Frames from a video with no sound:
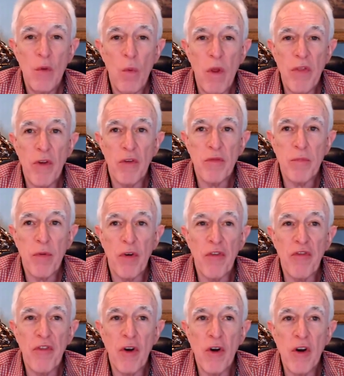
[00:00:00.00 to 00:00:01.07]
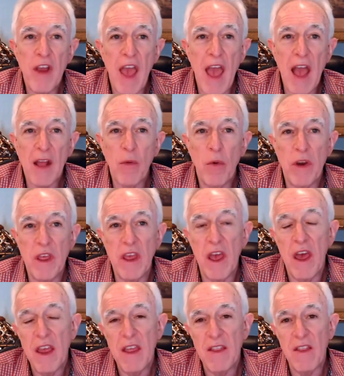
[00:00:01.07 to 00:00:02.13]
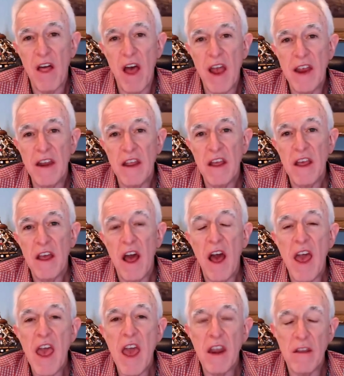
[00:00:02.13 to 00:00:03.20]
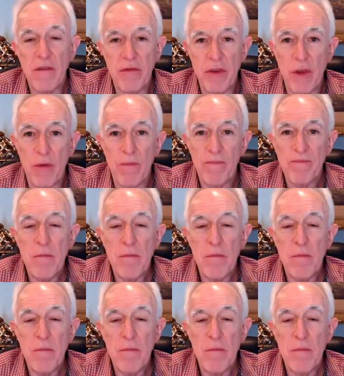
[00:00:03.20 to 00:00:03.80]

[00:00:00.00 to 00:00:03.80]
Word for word: when there's preferred equity in line ahead of you,